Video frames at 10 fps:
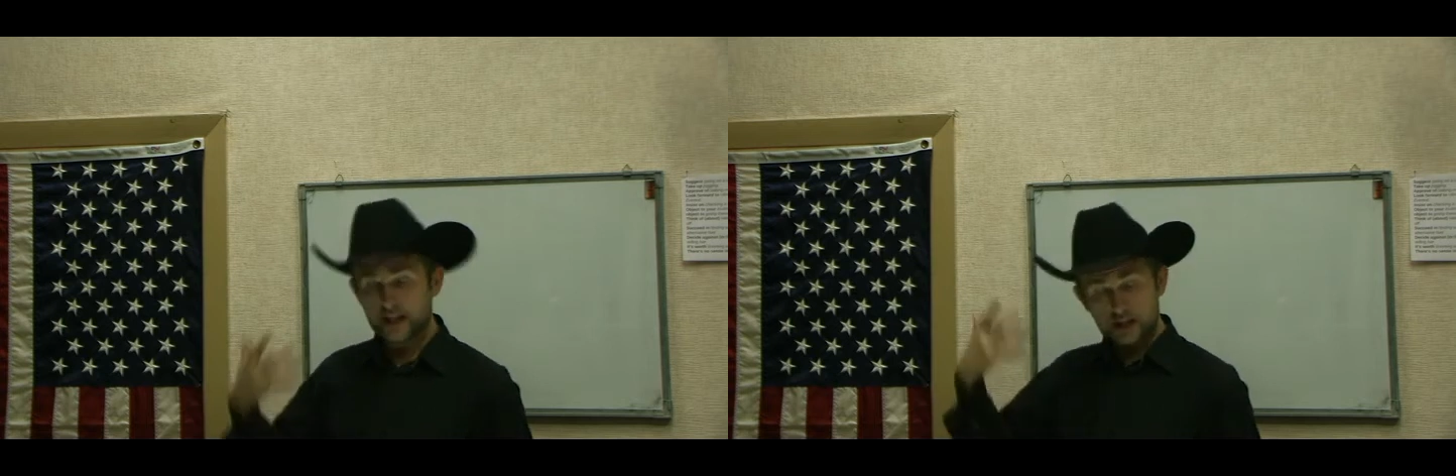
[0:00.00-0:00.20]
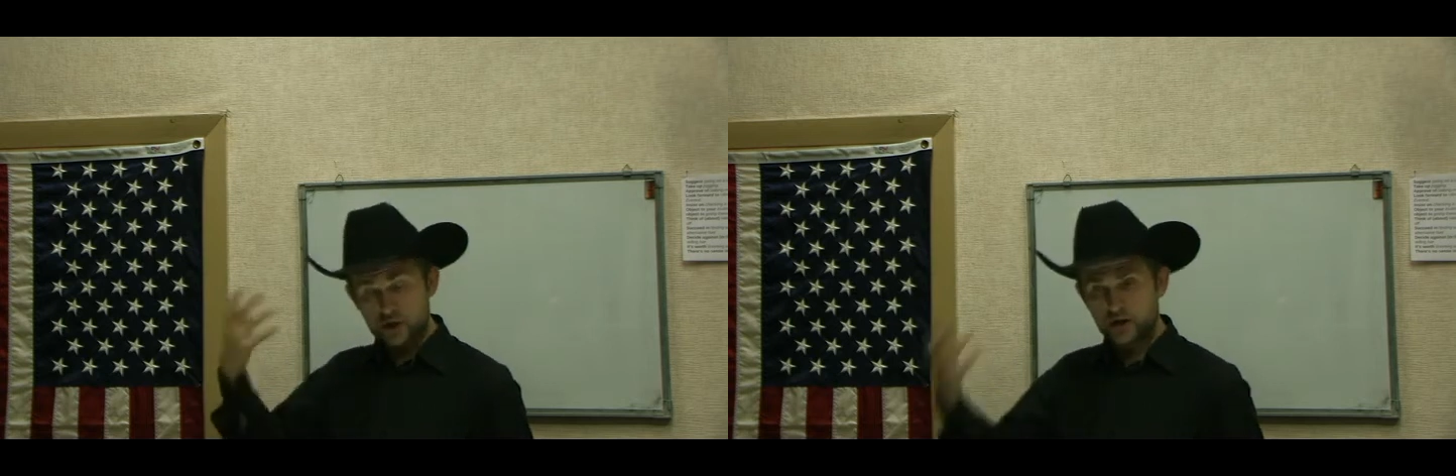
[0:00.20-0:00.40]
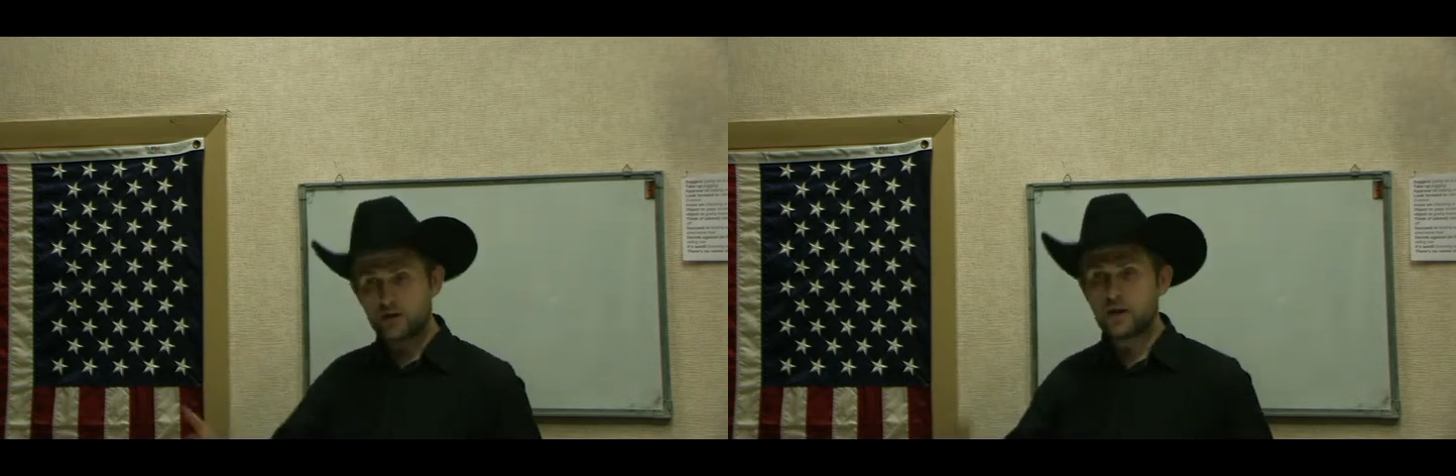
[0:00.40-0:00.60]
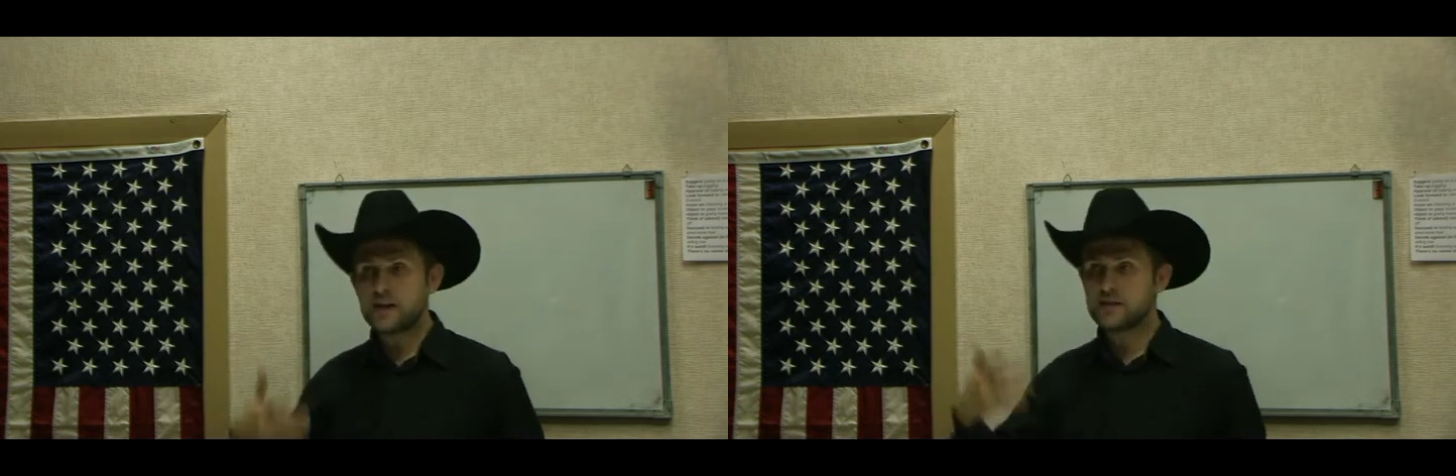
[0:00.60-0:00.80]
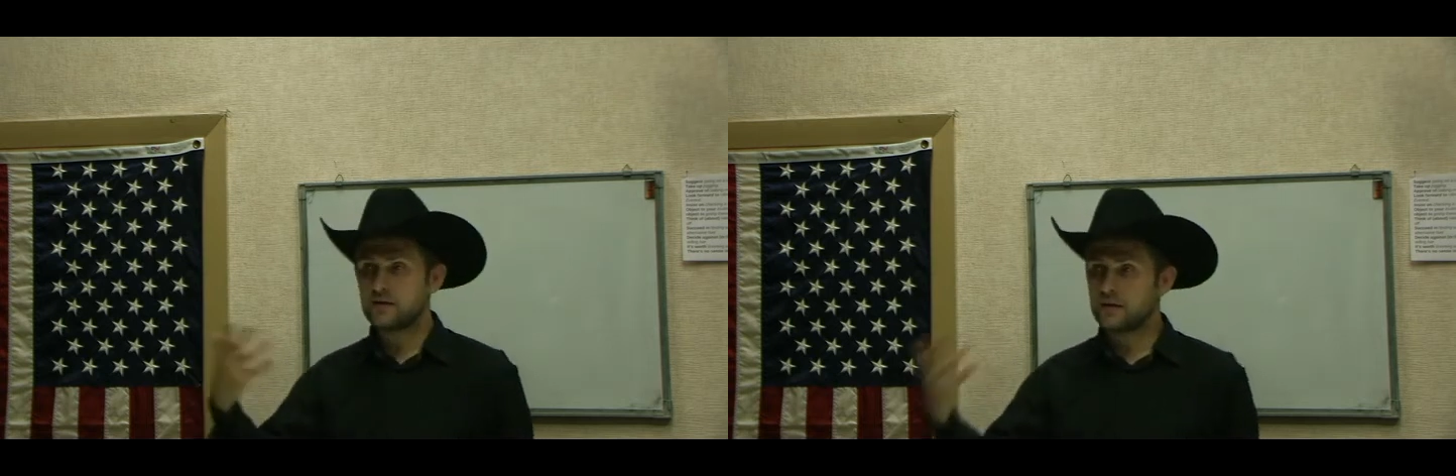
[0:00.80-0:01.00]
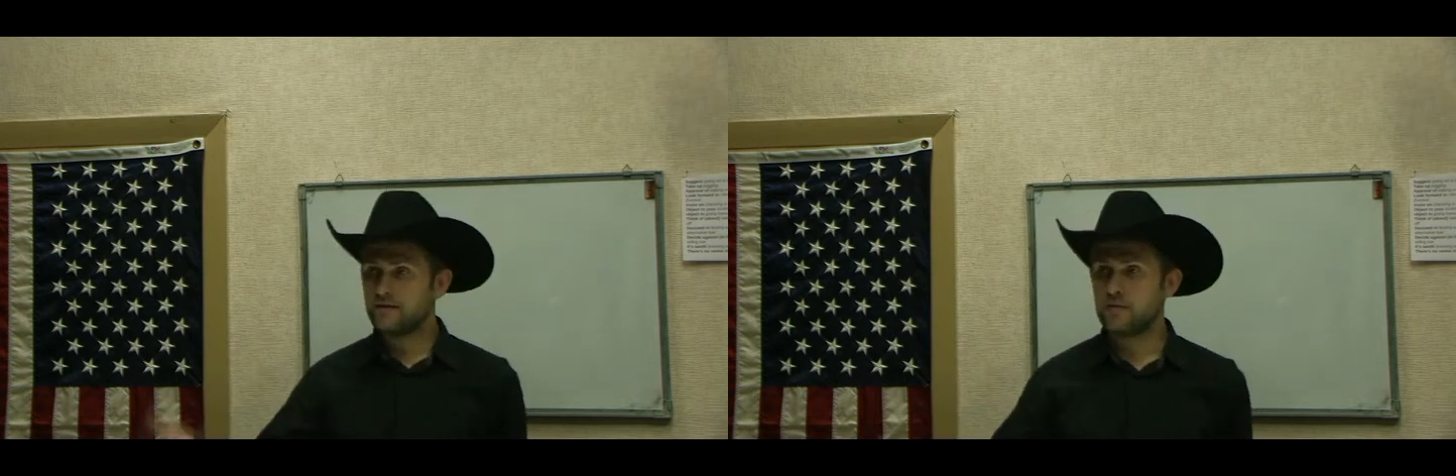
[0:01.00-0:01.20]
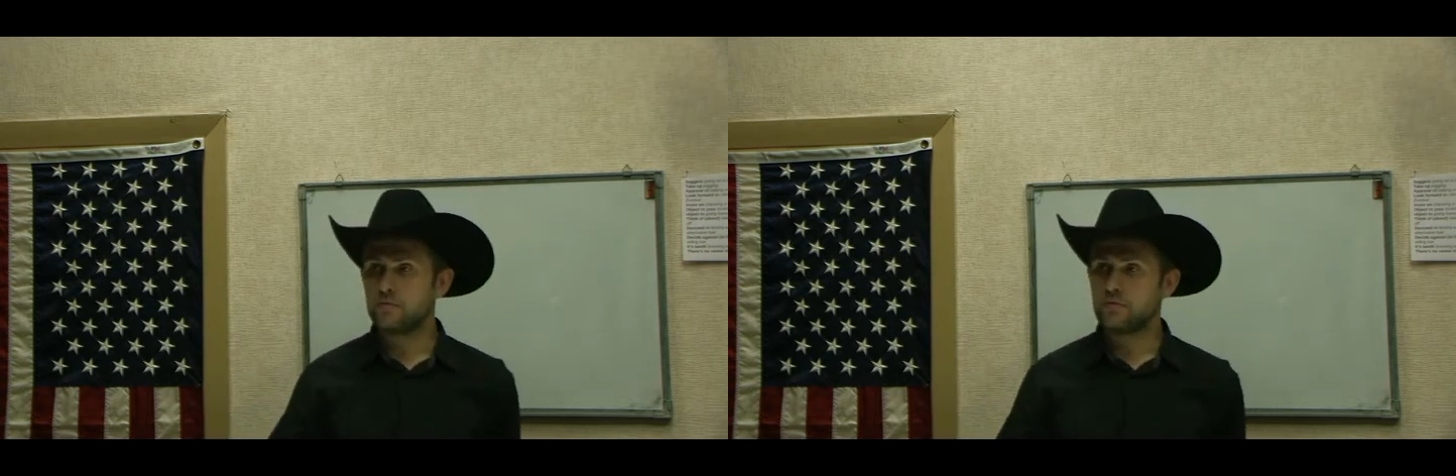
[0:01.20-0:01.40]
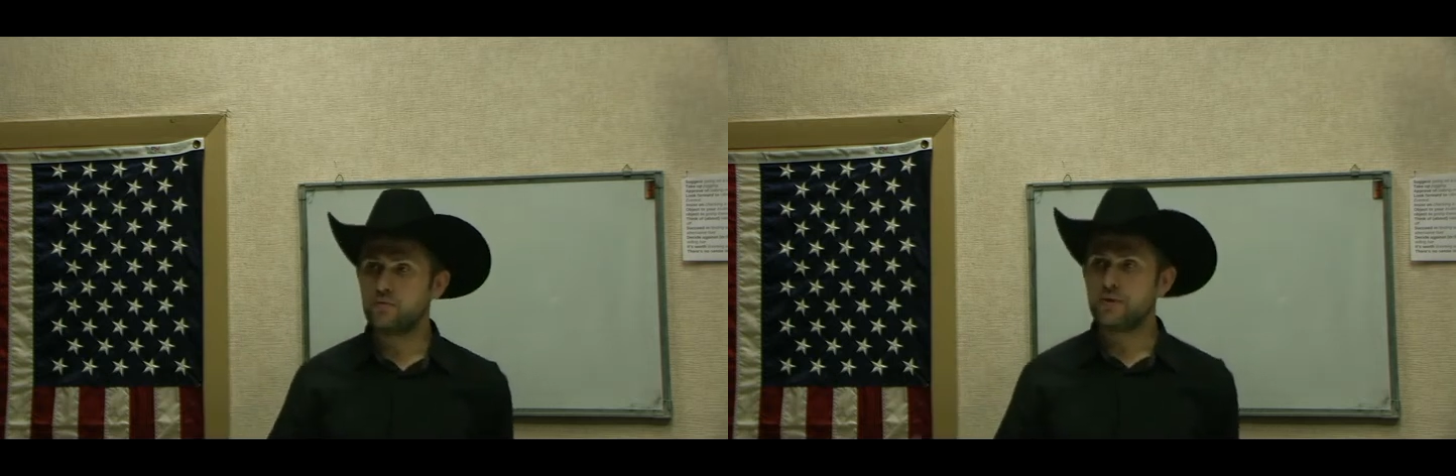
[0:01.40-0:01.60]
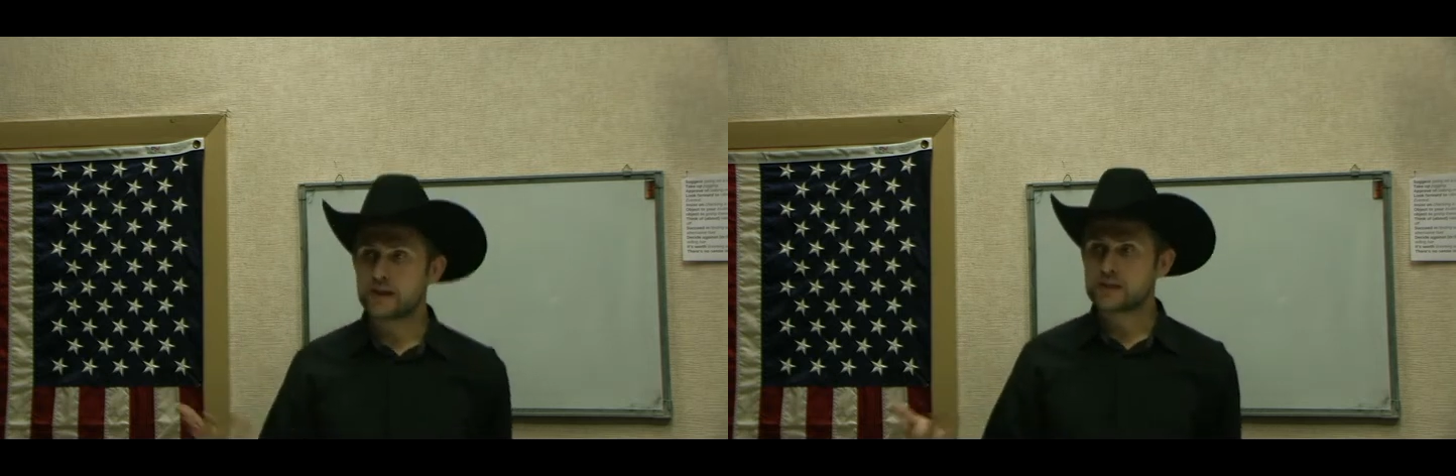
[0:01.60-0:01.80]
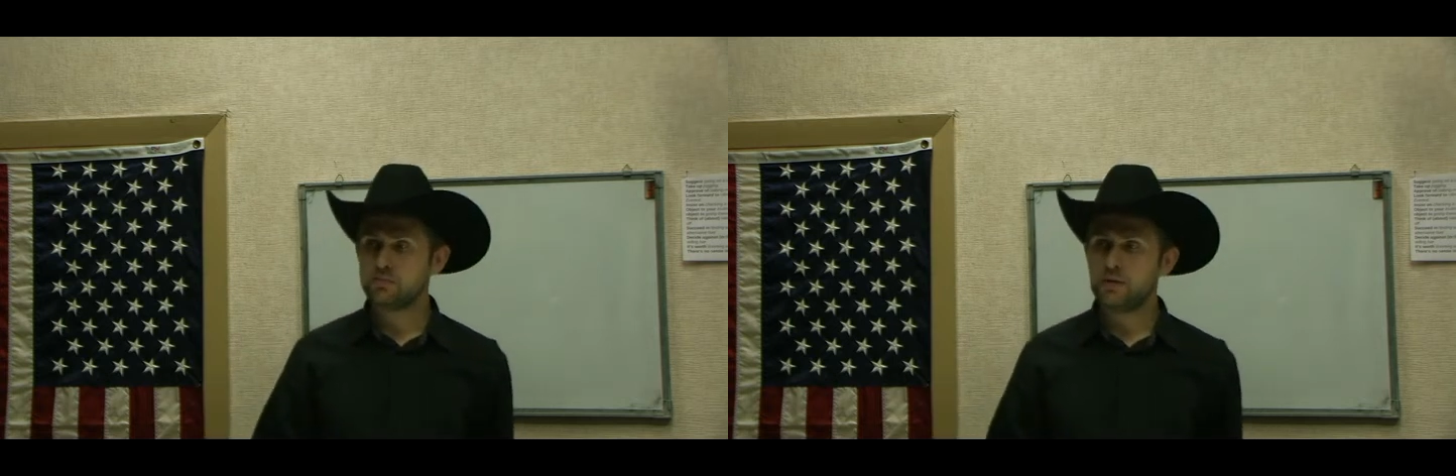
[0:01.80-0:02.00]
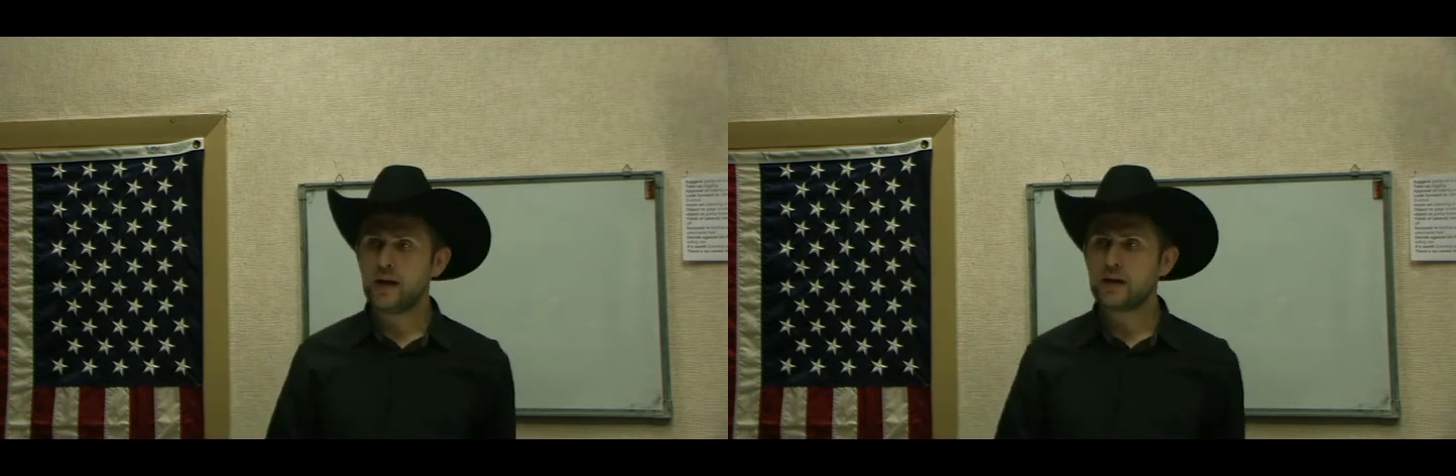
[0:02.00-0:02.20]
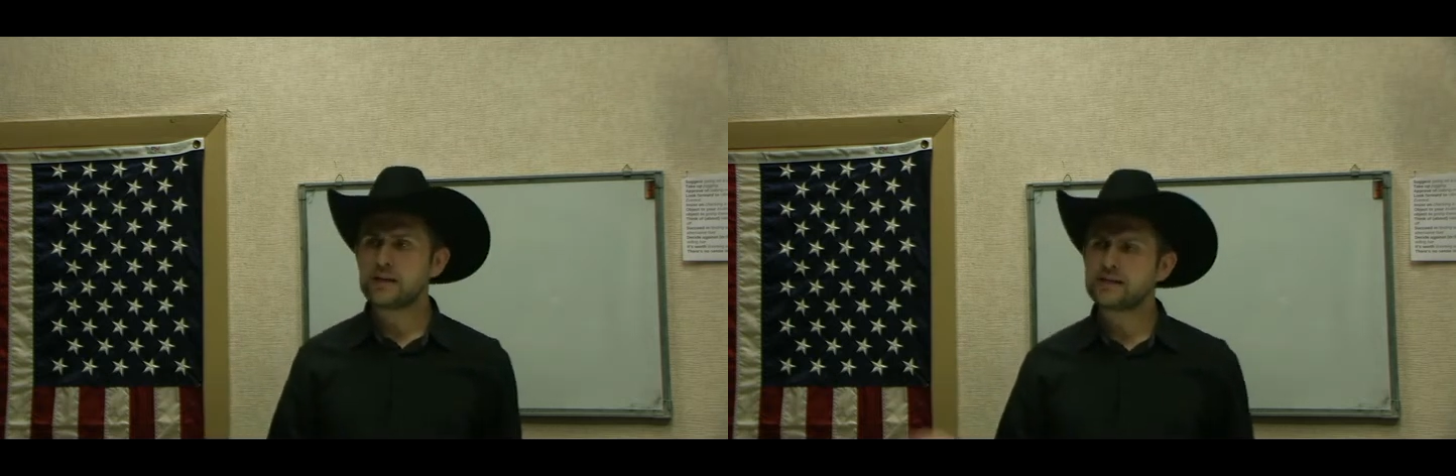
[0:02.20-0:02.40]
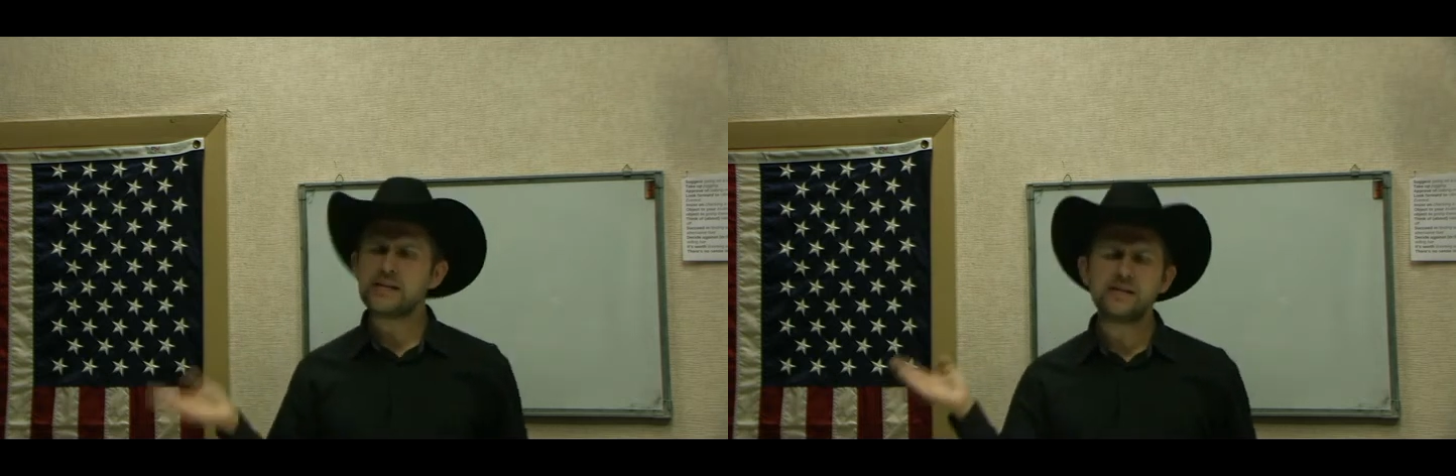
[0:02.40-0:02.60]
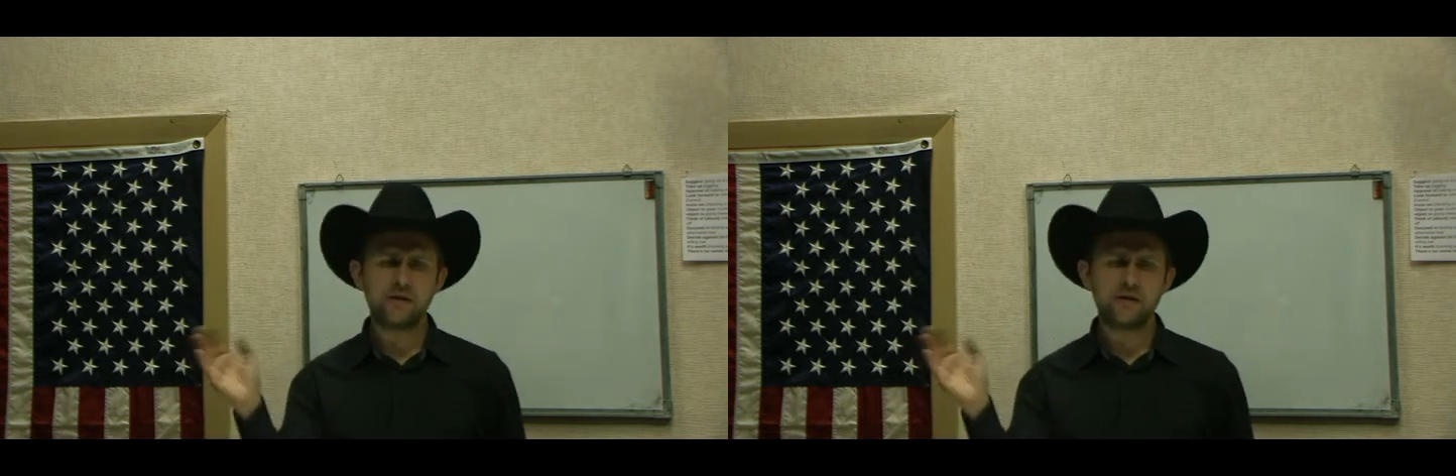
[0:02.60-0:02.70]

if I can generalize and give them the rule and explain,